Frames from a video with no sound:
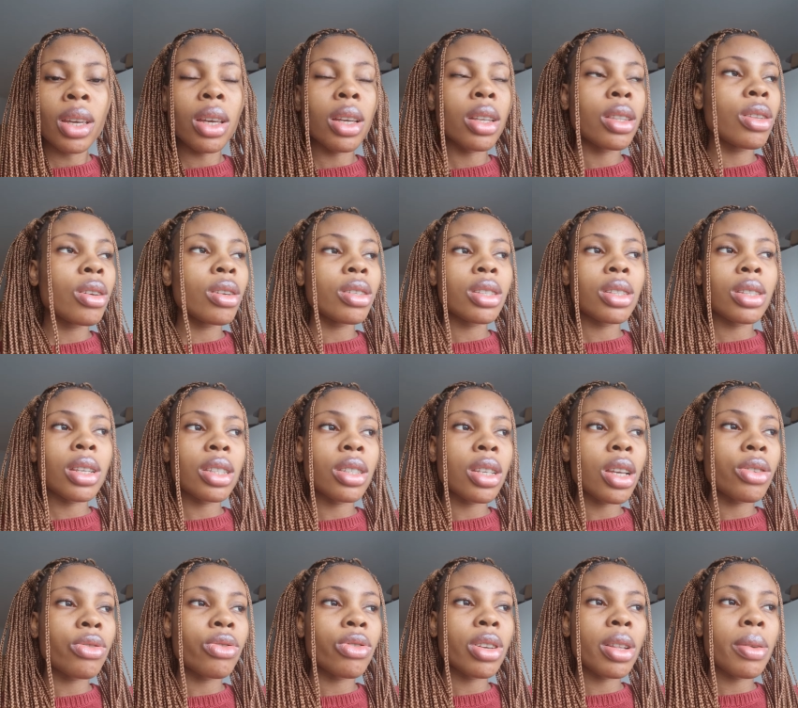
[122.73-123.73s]
it doesn't
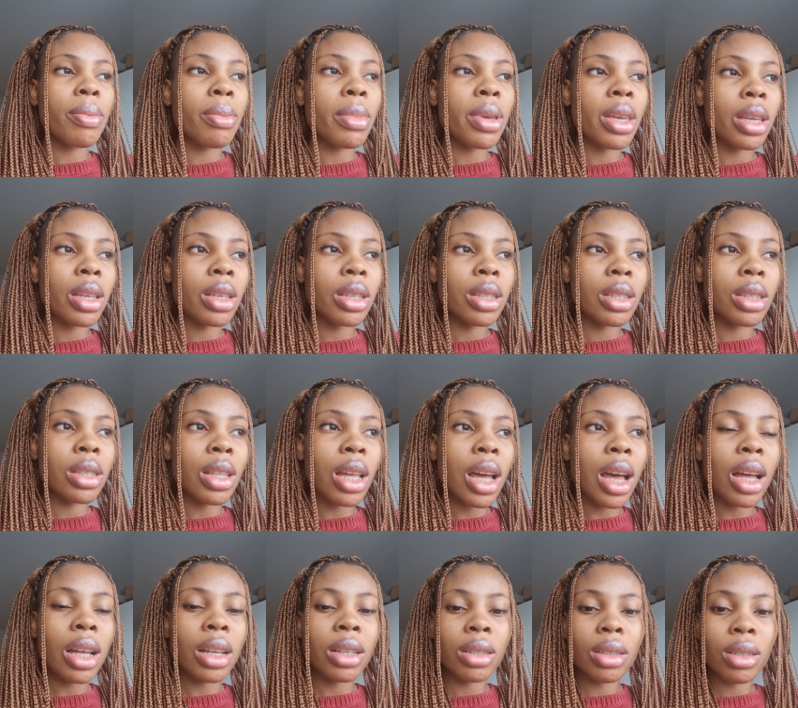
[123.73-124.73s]
necessarily mean
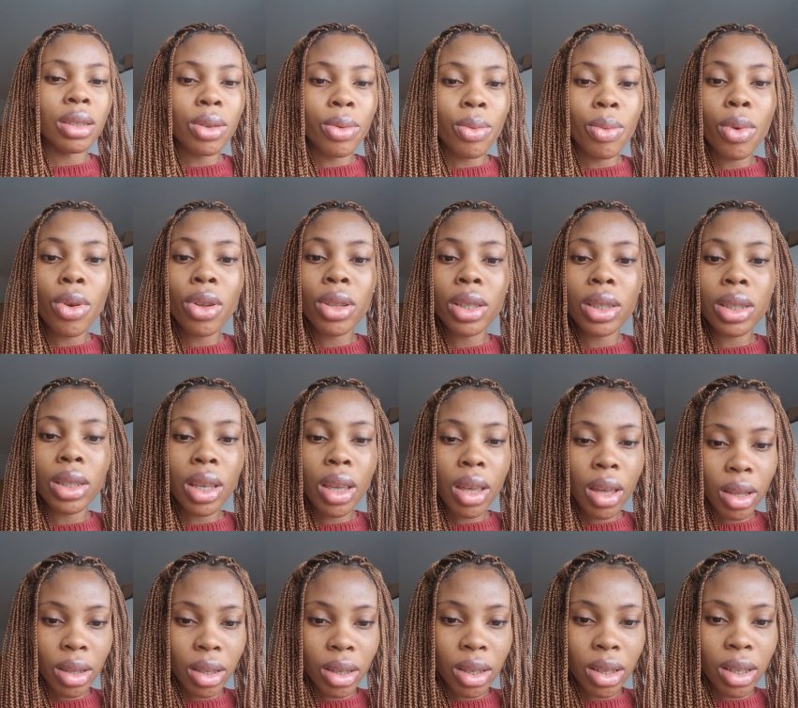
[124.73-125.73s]
that the word is
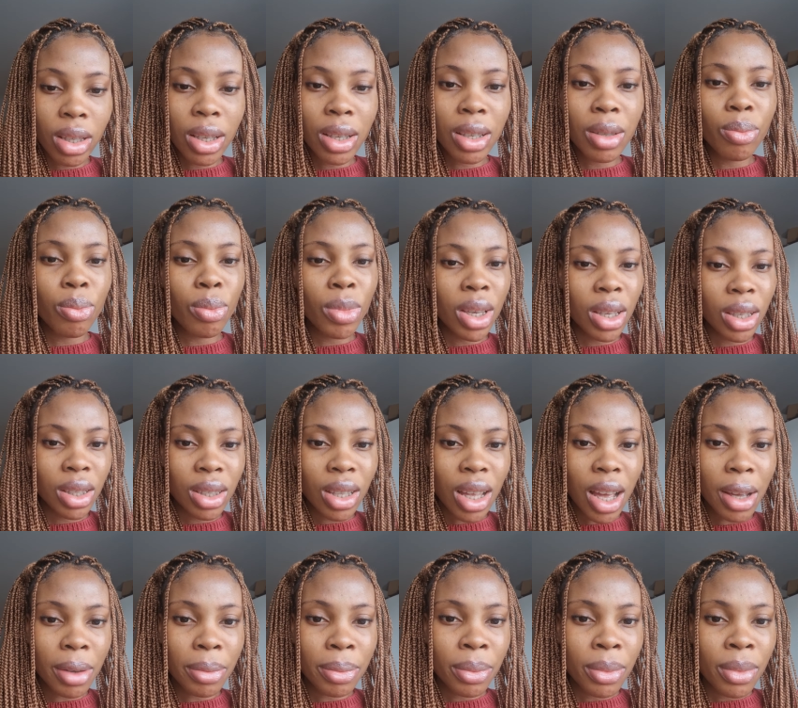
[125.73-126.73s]
handing. It means
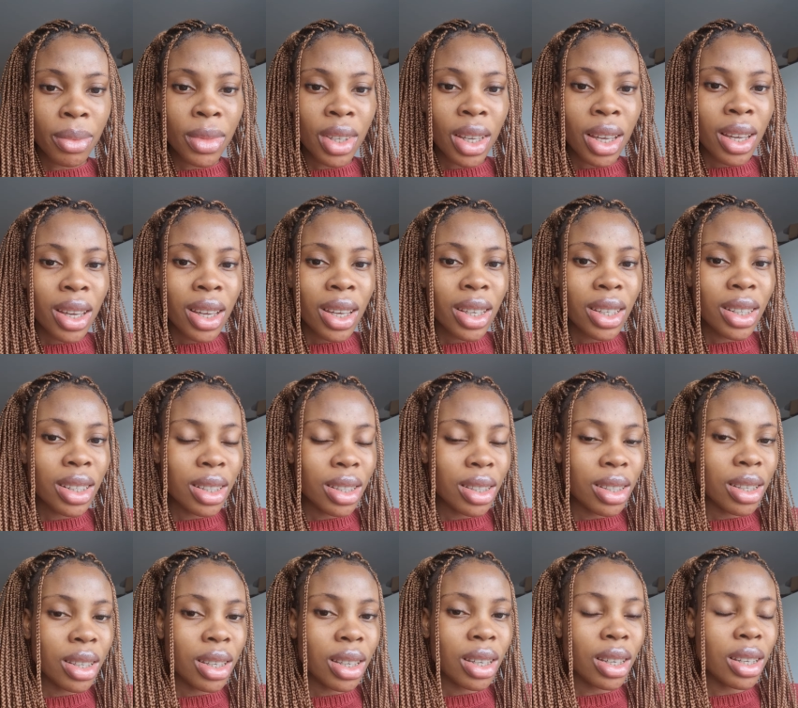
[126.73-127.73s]
that
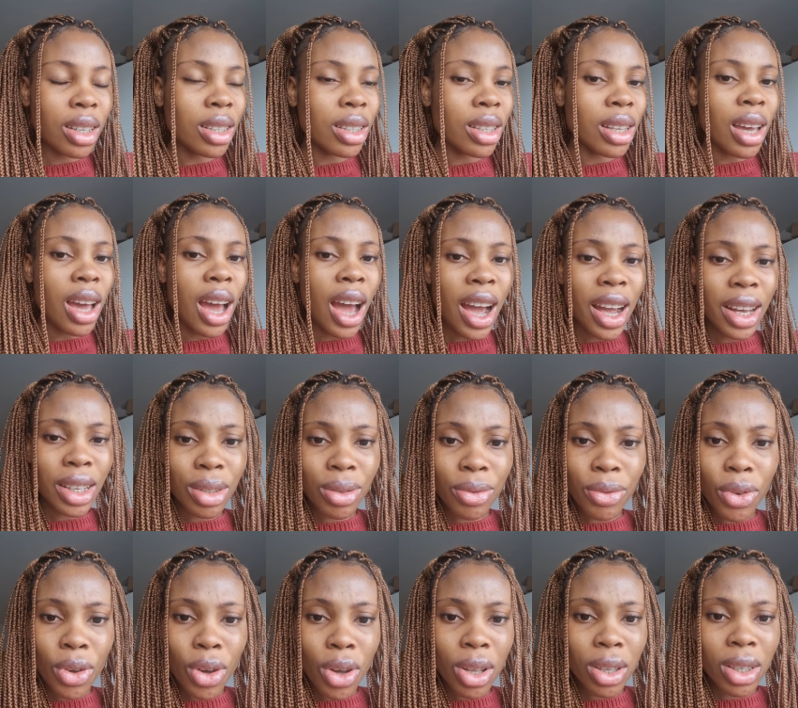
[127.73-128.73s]
it's in the eyes
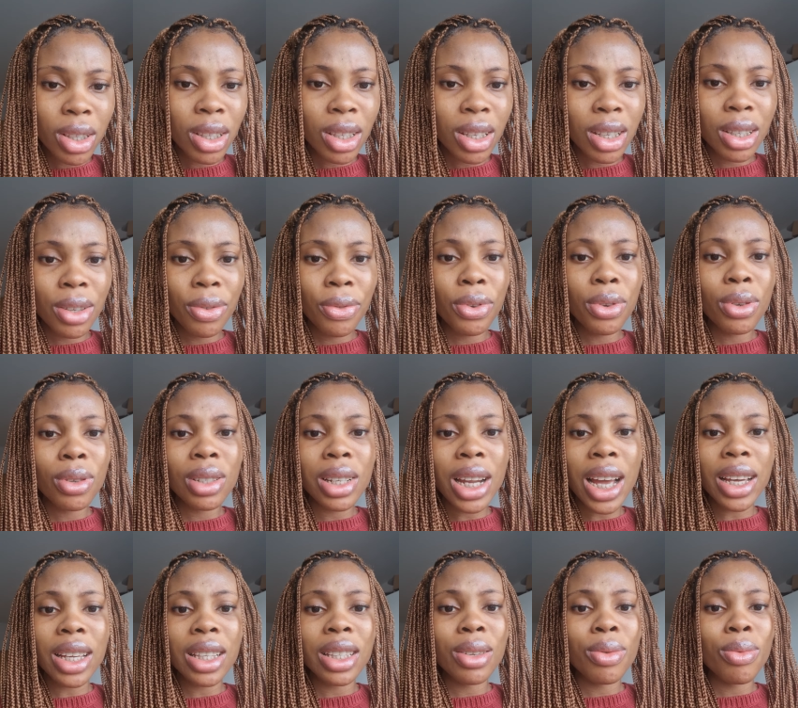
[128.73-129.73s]
of God. It feels
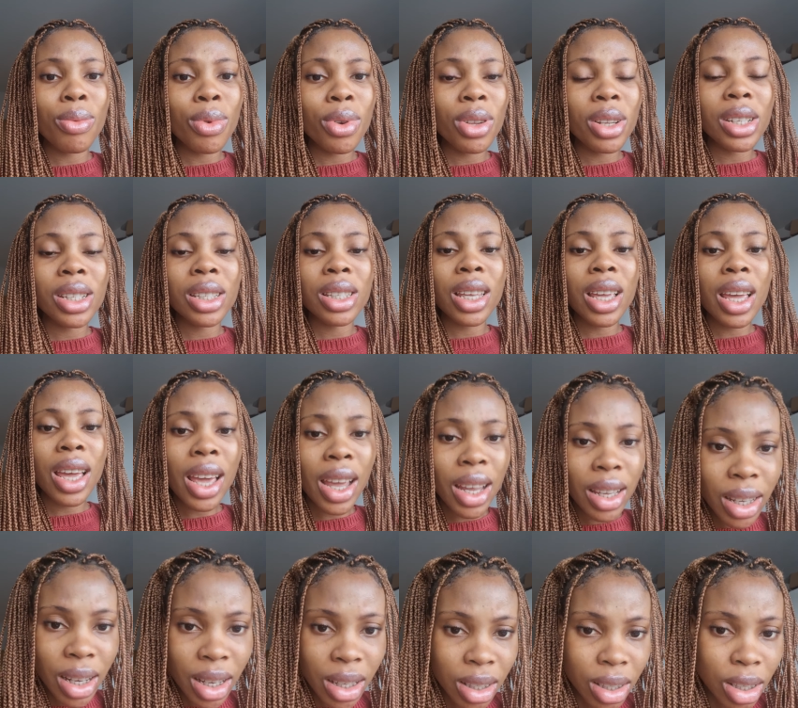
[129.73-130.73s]
like the word is
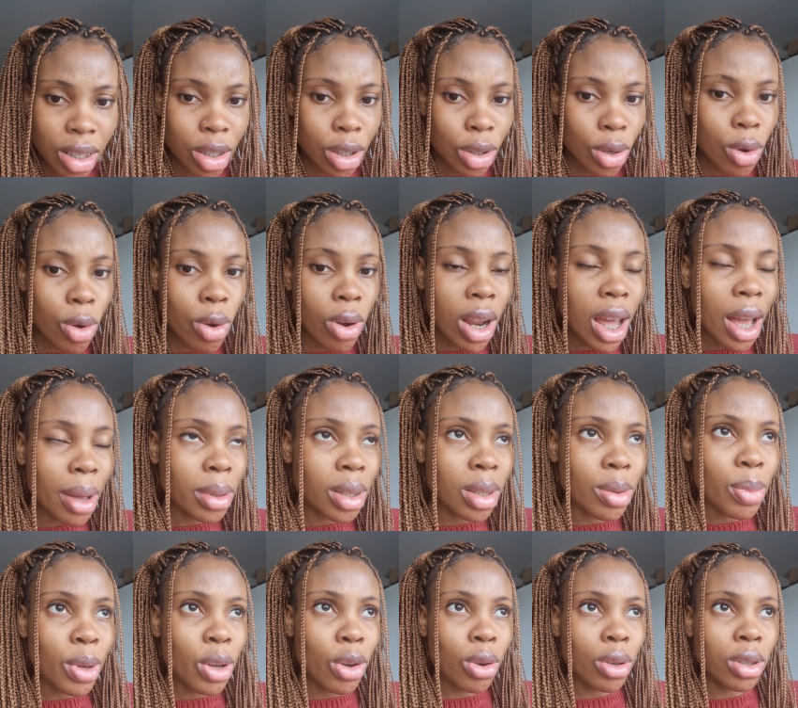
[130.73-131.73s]
handed. It is
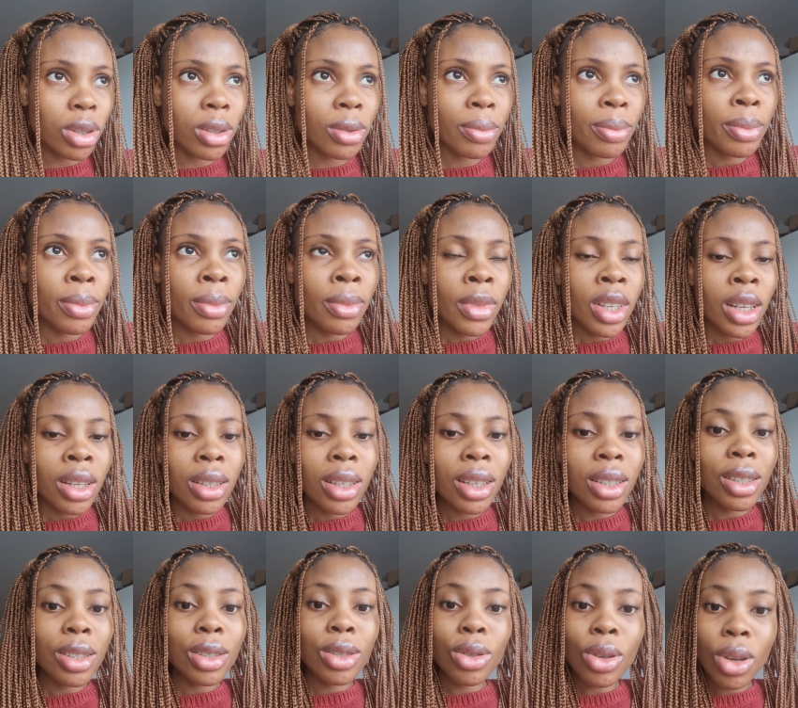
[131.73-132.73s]
collapsed because
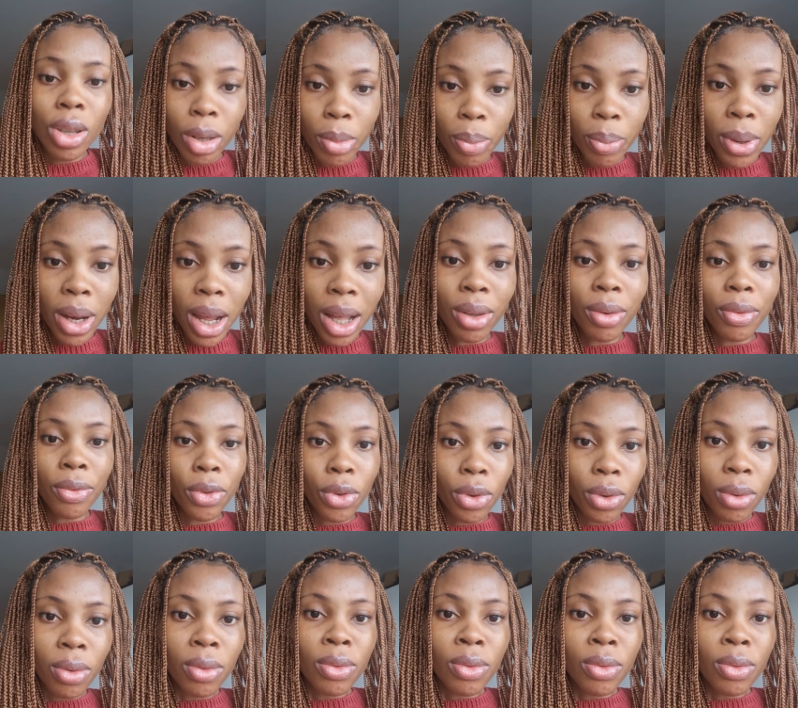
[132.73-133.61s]
this is not a plan of